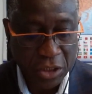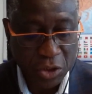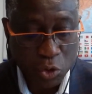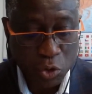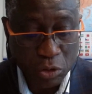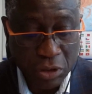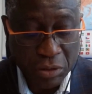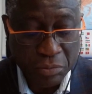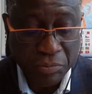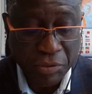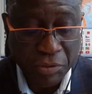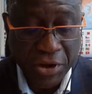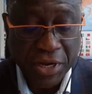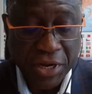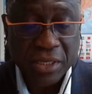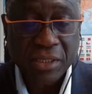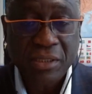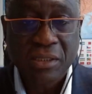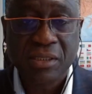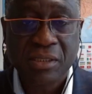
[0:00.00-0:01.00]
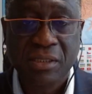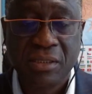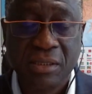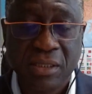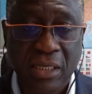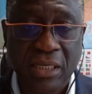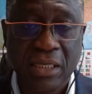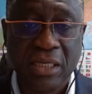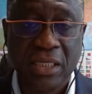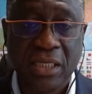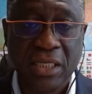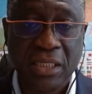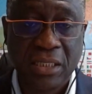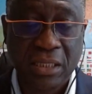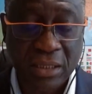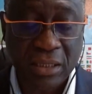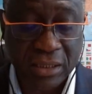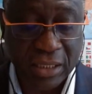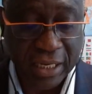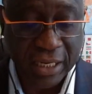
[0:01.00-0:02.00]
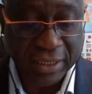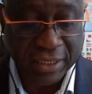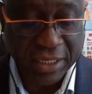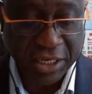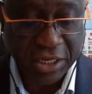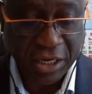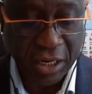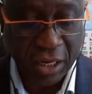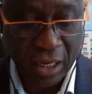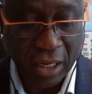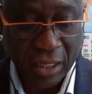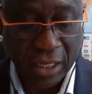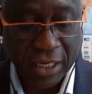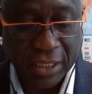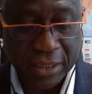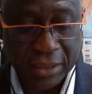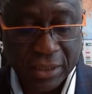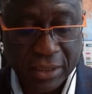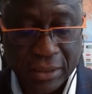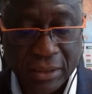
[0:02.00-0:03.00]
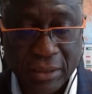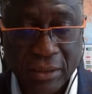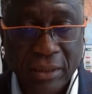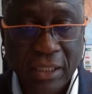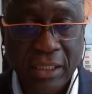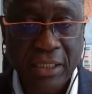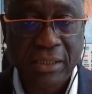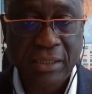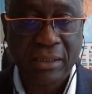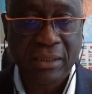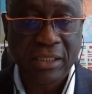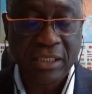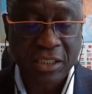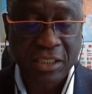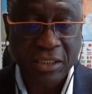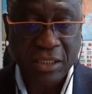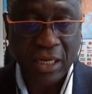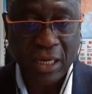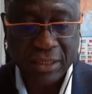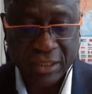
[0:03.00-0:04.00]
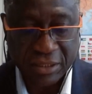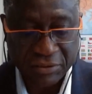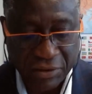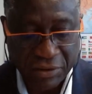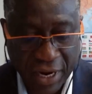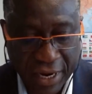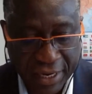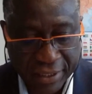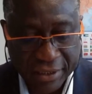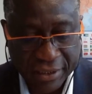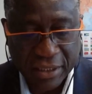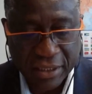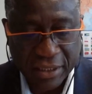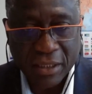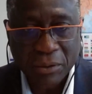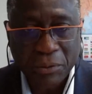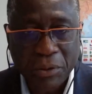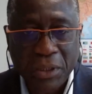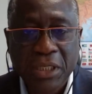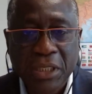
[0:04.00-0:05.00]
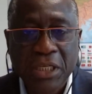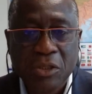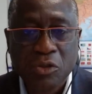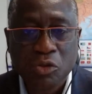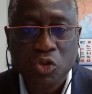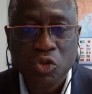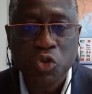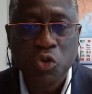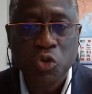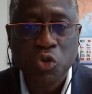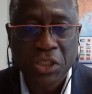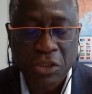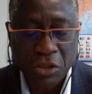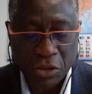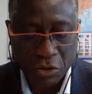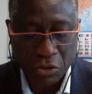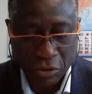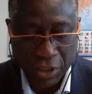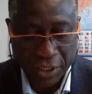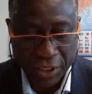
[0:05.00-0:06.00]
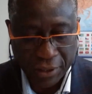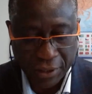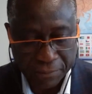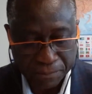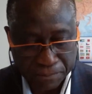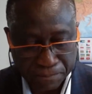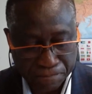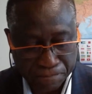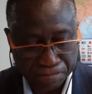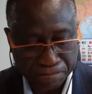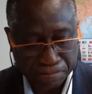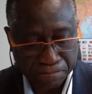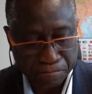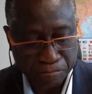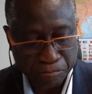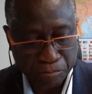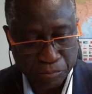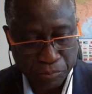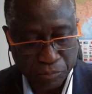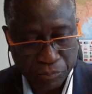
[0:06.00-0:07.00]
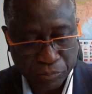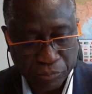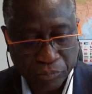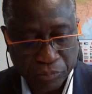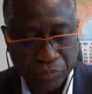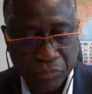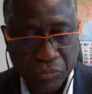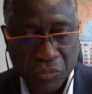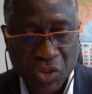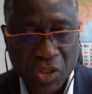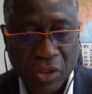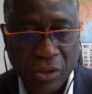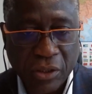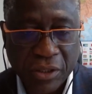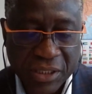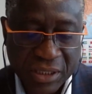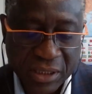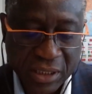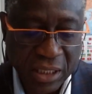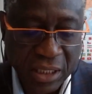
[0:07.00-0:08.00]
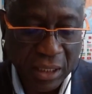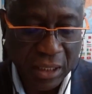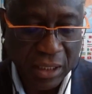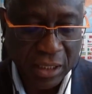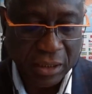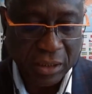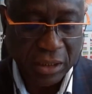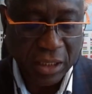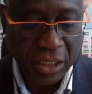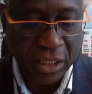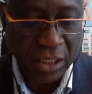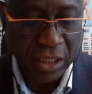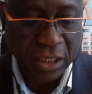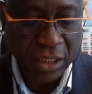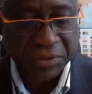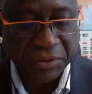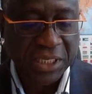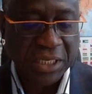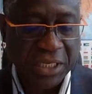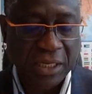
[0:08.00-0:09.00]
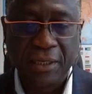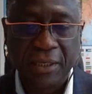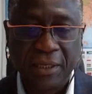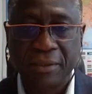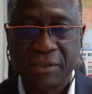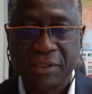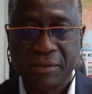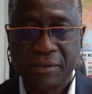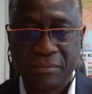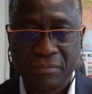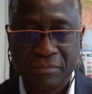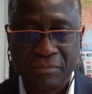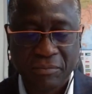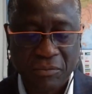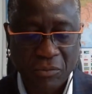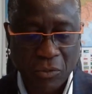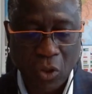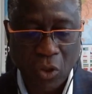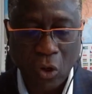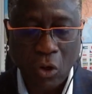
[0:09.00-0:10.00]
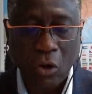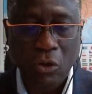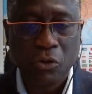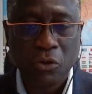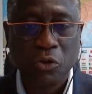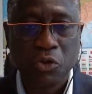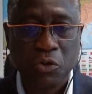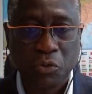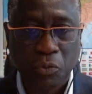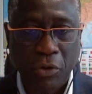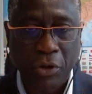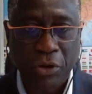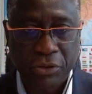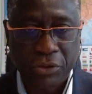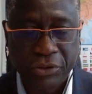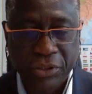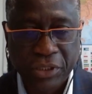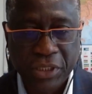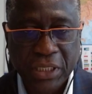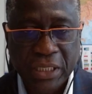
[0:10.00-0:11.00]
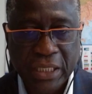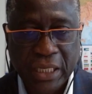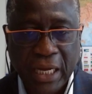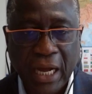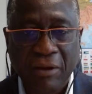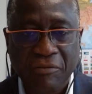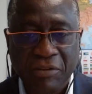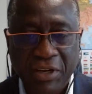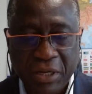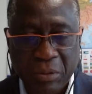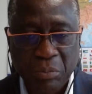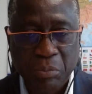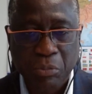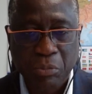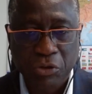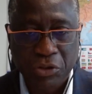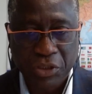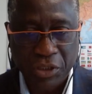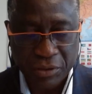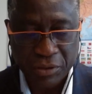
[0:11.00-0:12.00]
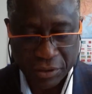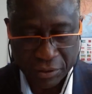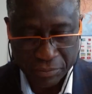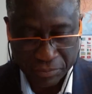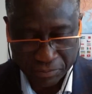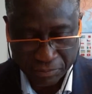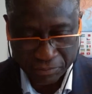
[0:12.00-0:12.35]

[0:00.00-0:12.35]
to embrace the technical and this digital divide. We need to do it together. Reskilling and upskilling all those words are very important.